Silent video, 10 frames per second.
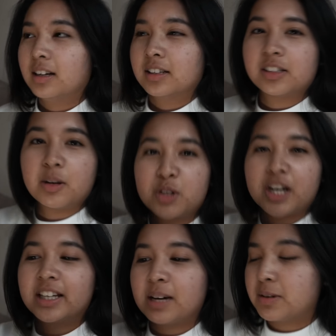So I'm
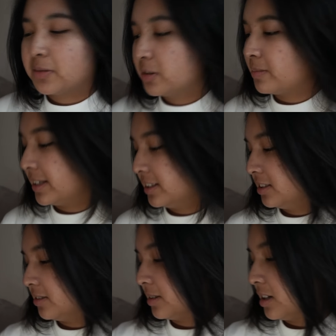trying to get my roommate to
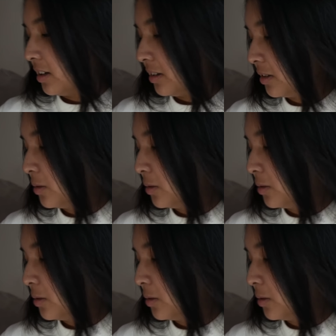do a